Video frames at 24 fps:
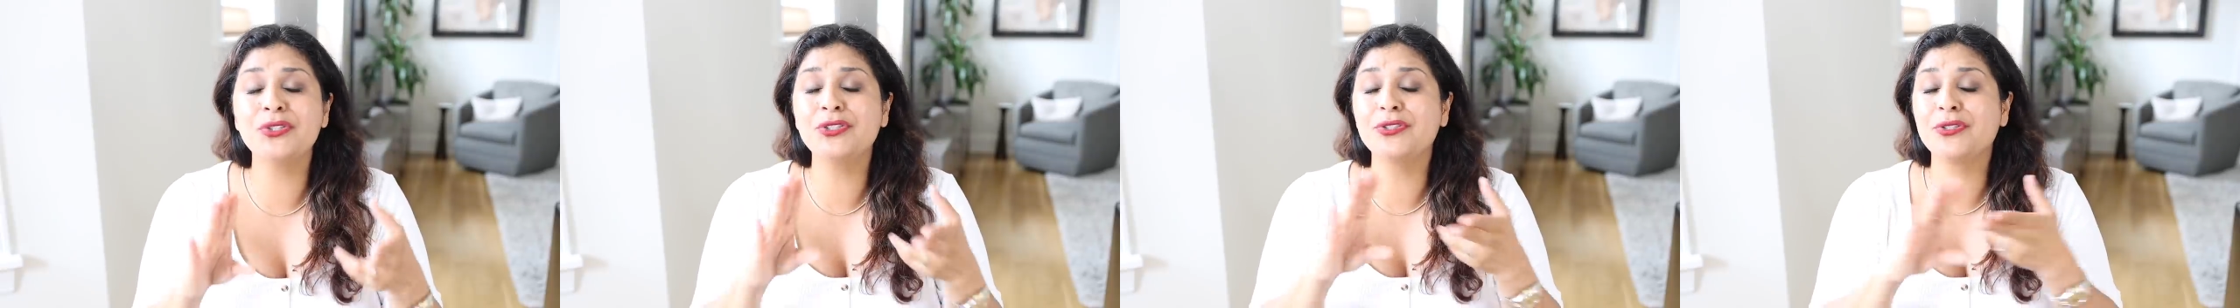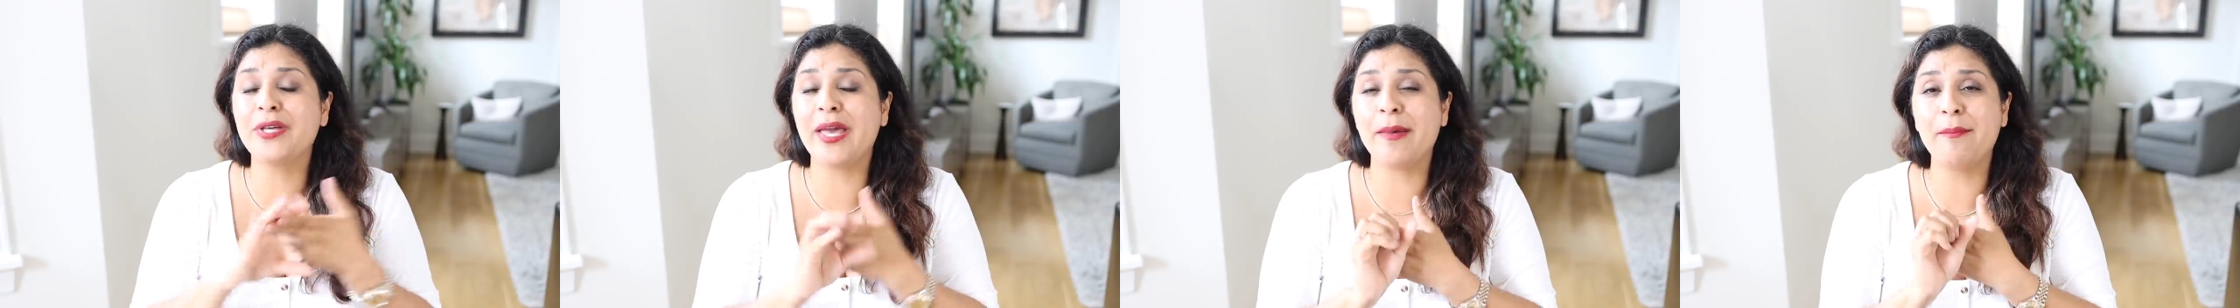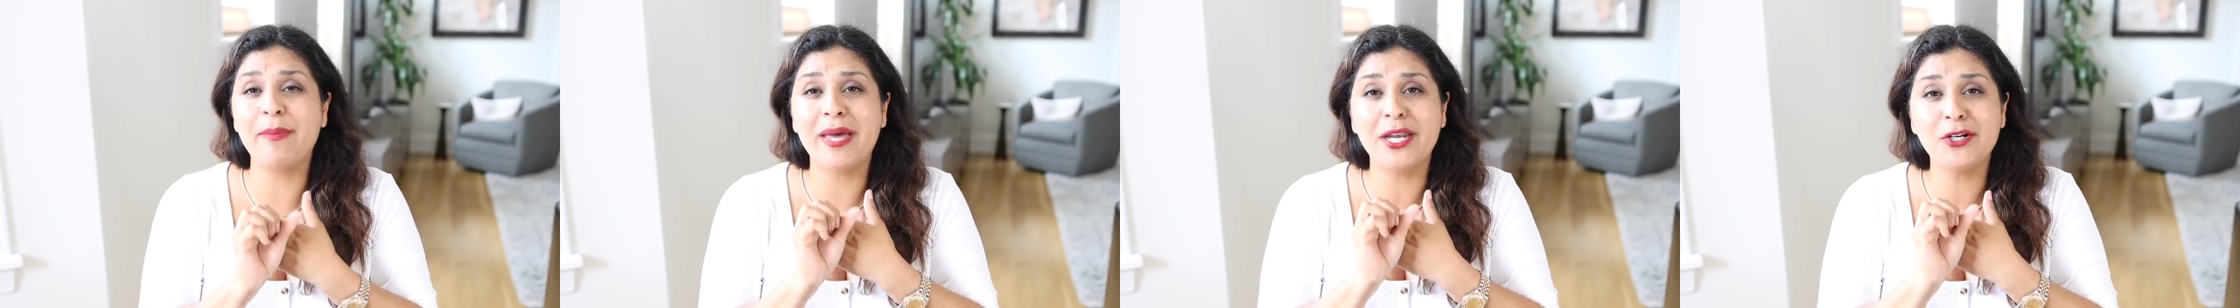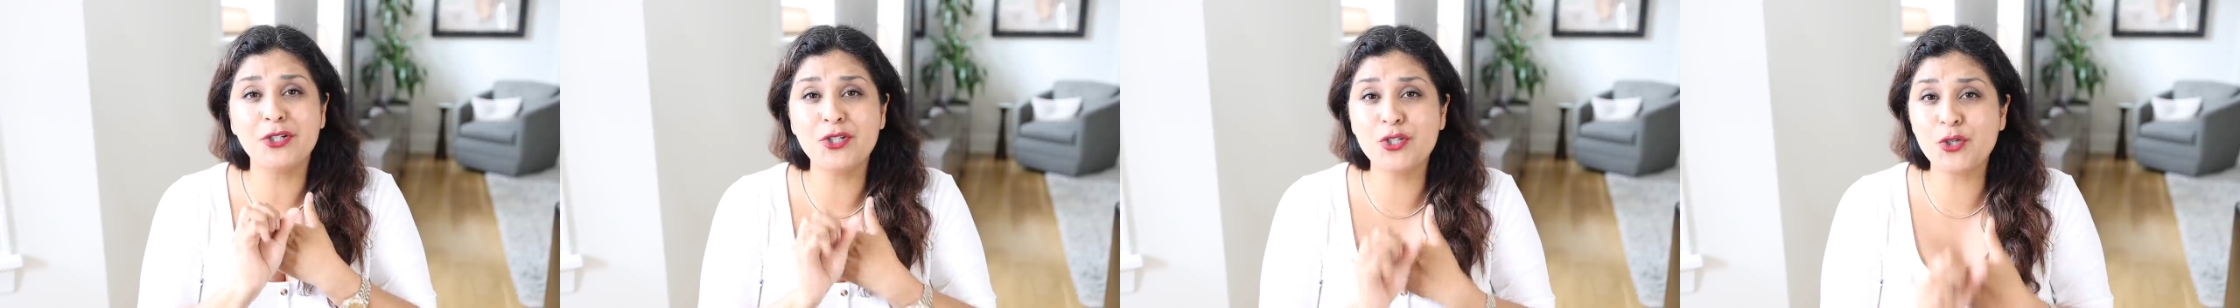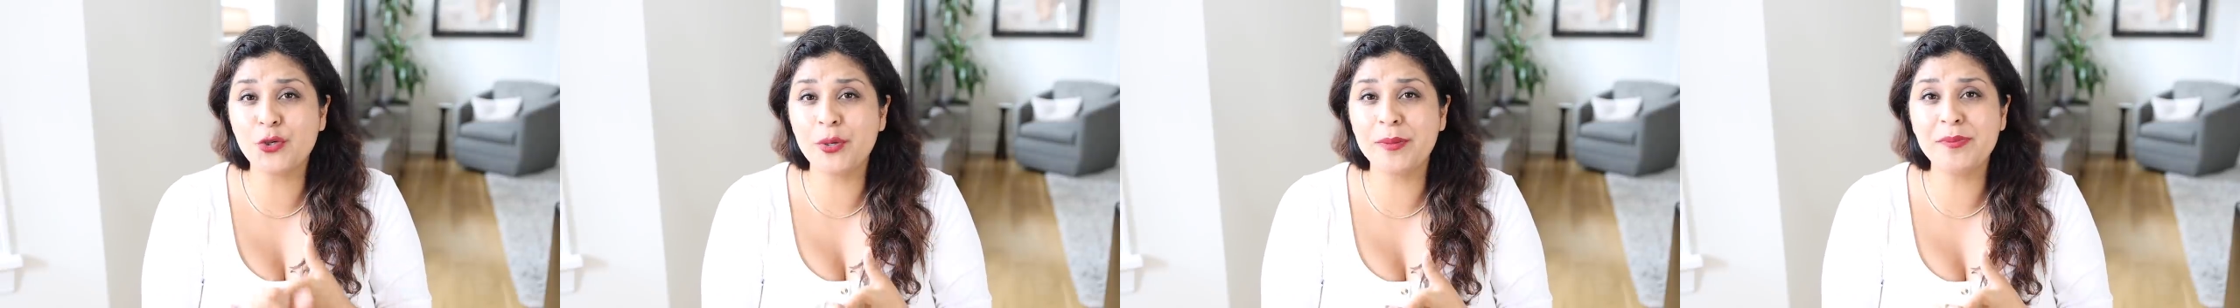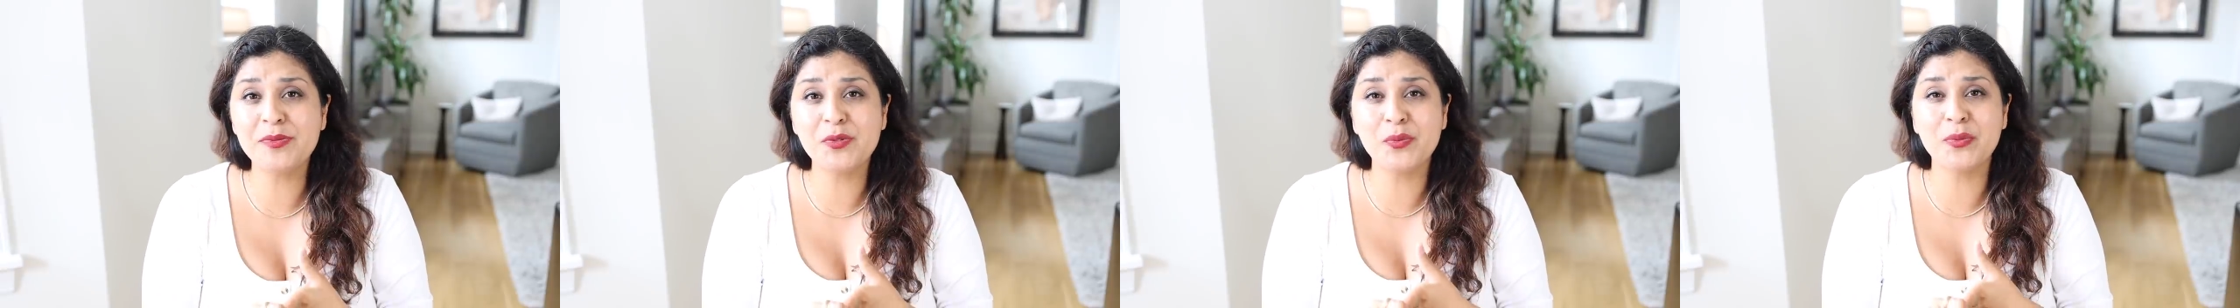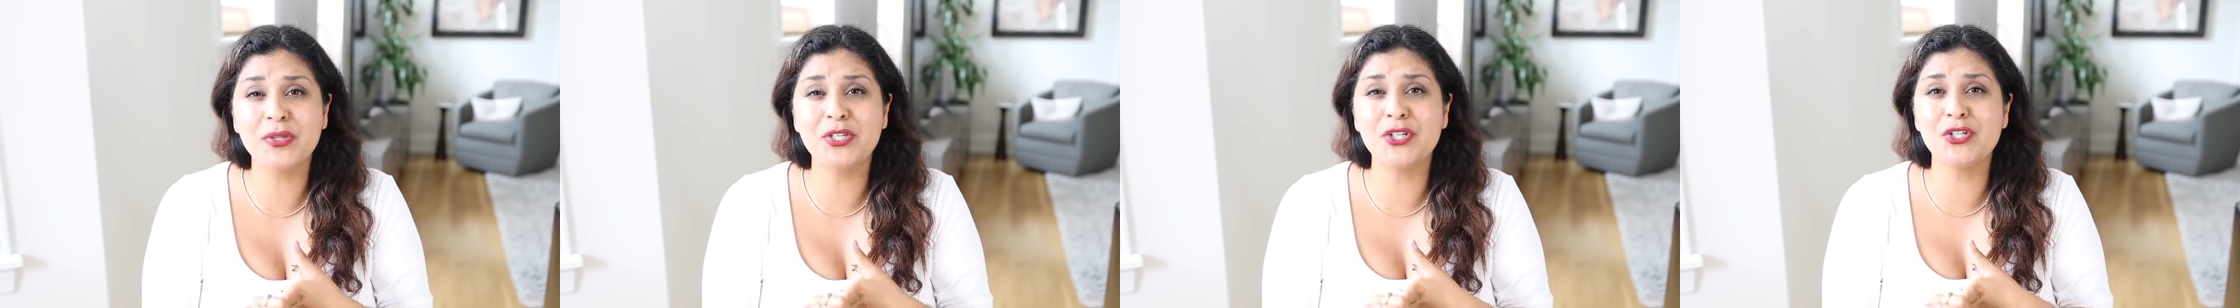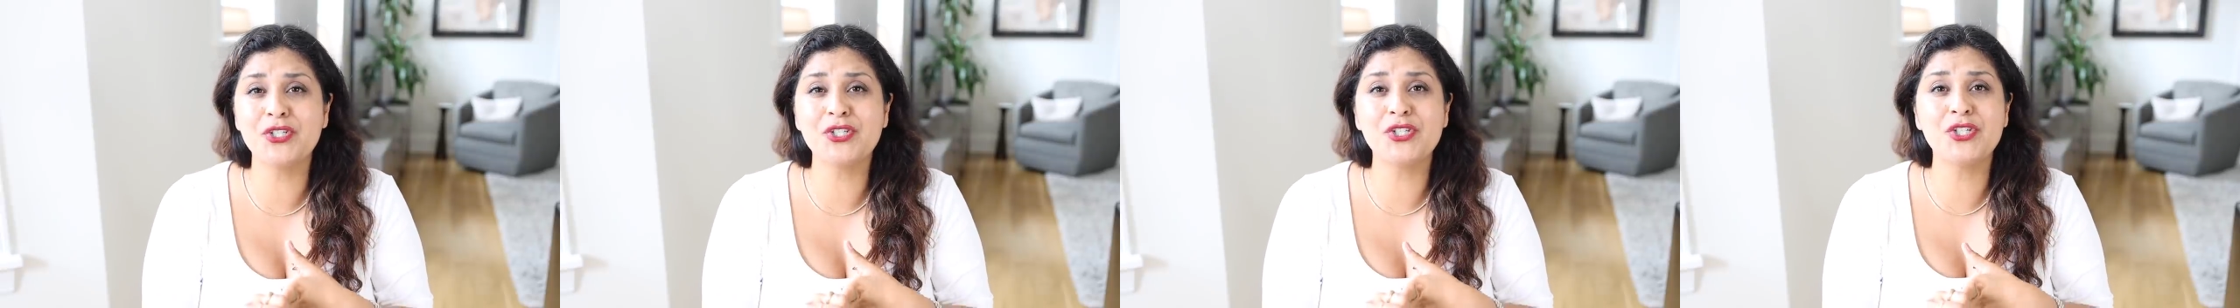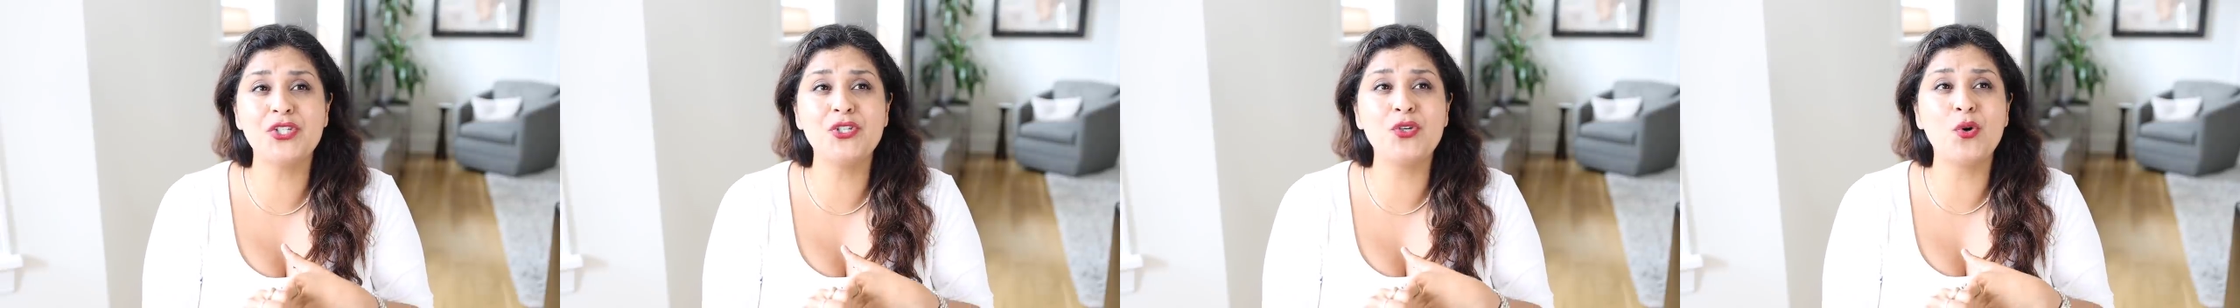you'll get better trips with
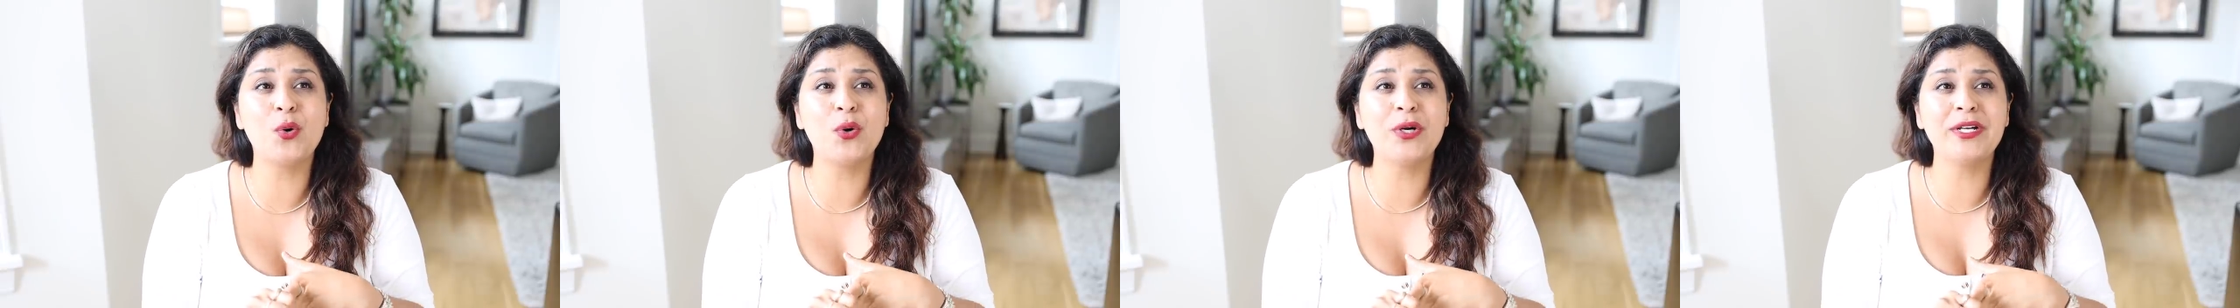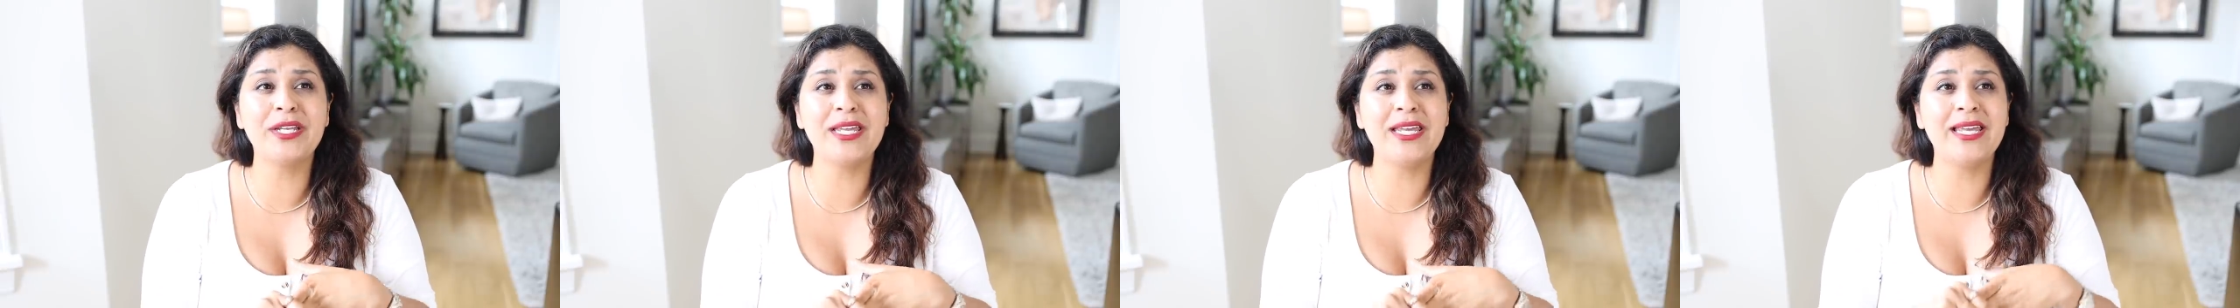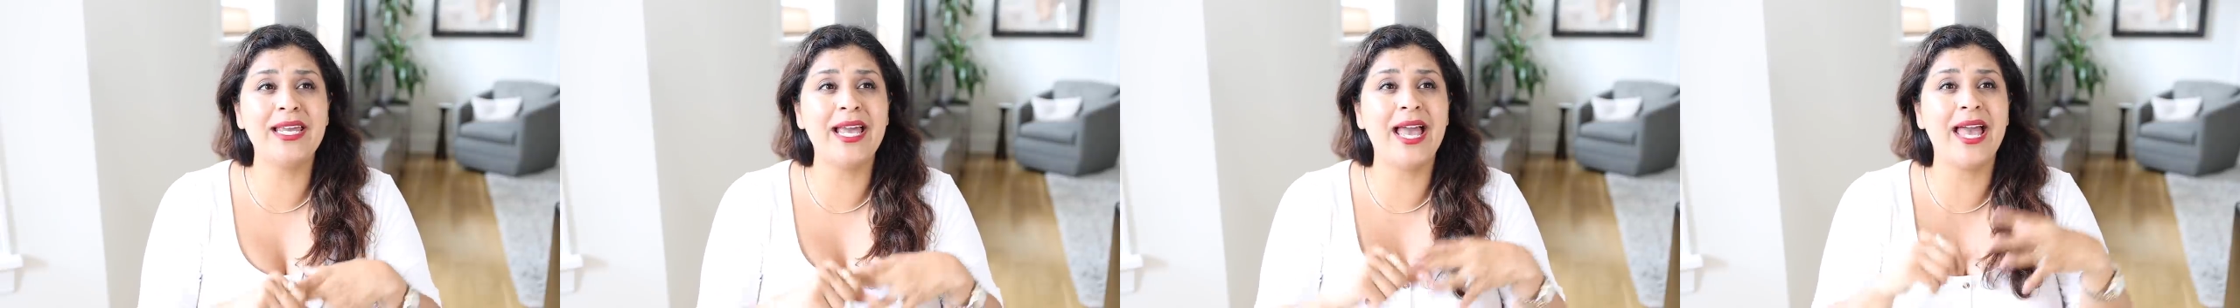your seniority,